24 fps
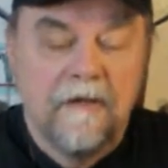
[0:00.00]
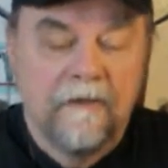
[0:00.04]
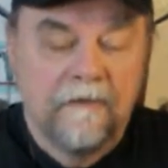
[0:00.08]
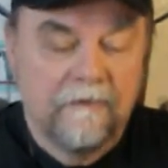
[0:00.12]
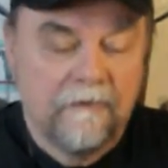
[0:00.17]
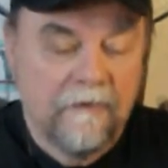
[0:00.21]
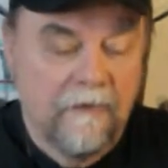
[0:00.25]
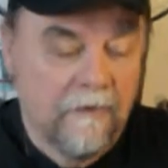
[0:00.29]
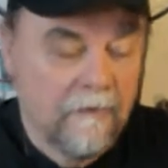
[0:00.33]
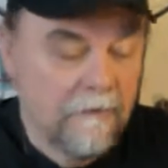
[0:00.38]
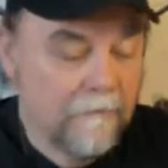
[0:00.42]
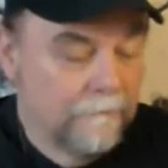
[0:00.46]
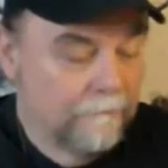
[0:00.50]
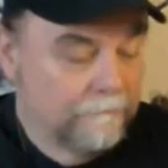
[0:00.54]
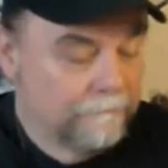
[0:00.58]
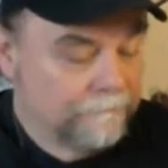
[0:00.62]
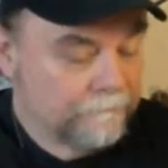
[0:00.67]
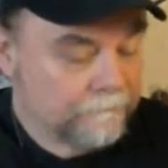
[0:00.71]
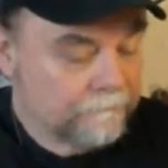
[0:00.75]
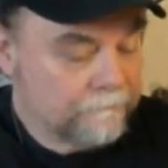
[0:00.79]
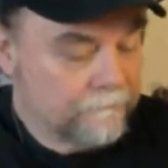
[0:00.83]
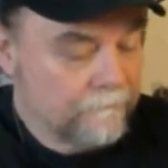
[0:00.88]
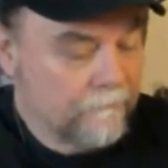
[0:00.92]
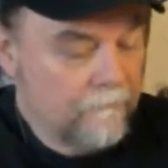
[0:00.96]
So
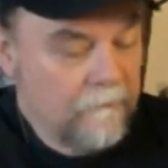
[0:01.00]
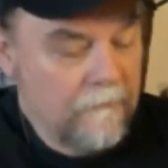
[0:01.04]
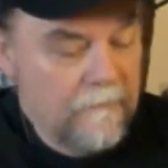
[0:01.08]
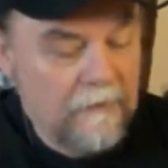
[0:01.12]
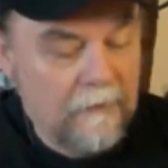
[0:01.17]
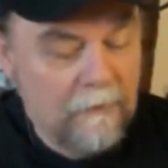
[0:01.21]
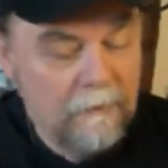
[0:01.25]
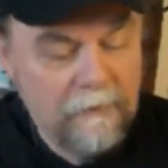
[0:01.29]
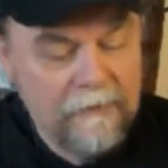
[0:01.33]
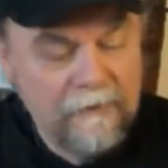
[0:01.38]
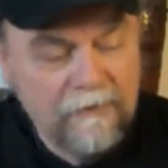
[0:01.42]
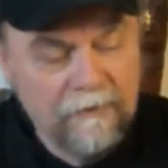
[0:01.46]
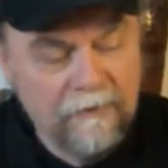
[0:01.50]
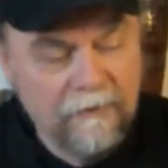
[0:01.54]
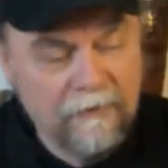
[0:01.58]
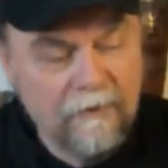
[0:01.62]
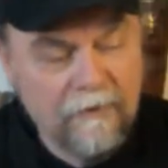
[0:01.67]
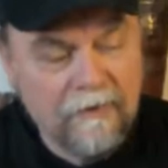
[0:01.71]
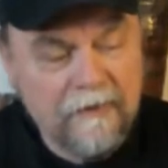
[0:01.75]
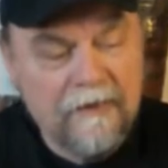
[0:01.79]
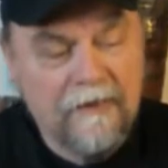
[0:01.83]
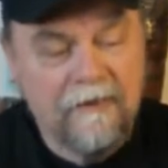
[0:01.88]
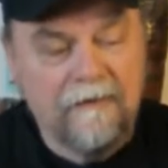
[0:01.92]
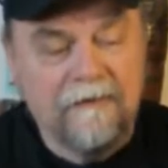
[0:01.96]
when you
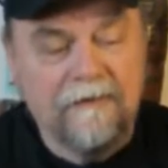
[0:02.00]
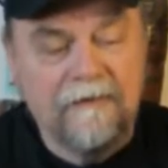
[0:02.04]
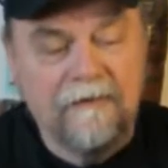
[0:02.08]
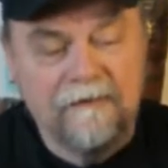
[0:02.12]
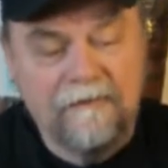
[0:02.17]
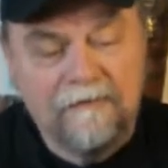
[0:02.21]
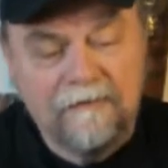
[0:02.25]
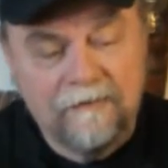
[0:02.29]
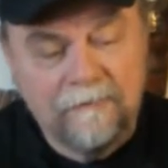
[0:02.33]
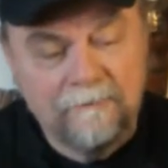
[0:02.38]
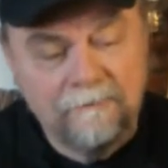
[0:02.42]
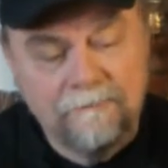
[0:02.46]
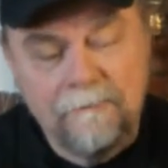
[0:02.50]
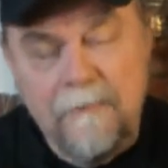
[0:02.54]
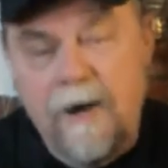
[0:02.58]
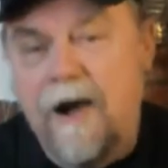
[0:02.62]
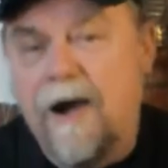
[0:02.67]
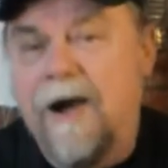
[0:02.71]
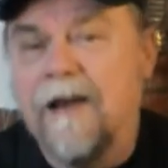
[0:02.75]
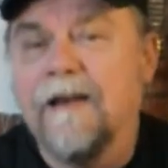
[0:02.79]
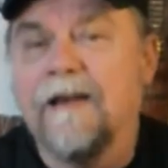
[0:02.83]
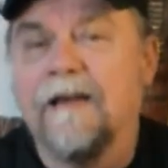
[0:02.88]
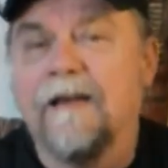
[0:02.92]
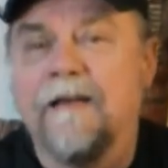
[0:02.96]
look at this
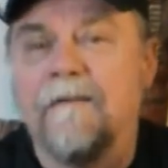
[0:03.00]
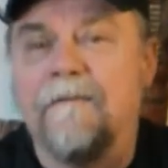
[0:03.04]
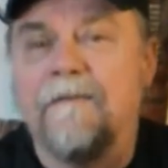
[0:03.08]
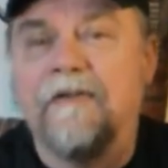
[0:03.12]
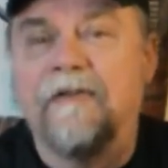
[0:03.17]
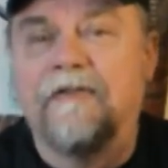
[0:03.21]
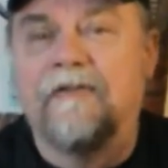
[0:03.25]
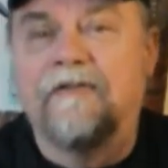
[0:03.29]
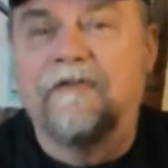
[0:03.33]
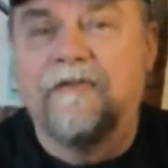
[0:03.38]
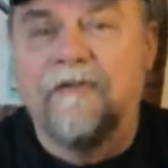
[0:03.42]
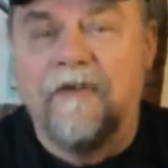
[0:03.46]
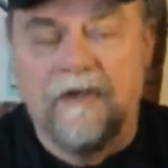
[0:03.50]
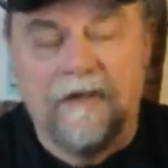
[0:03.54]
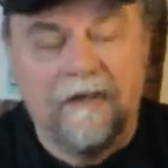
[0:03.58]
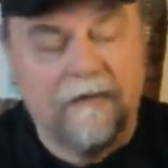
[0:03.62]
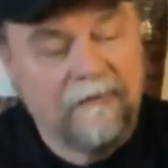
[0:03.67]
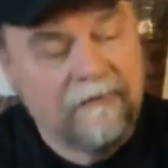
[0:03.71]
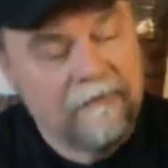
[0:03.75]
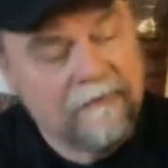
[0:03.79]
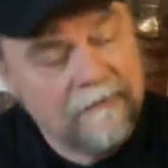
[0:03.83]
model of the Sphinx,